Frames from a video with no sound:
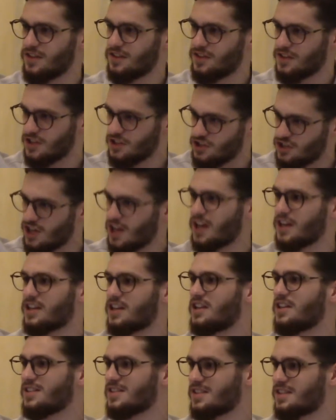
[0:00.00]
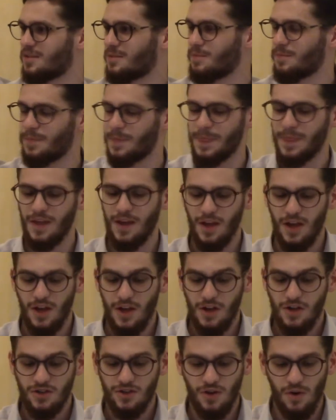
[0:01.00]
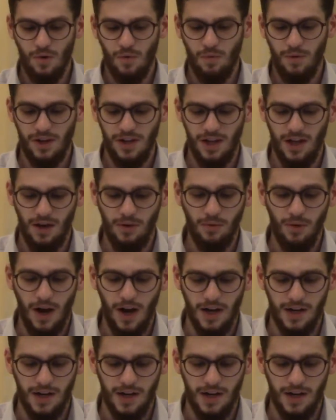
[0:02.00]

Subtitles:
Dajjal kills him. So Wallahu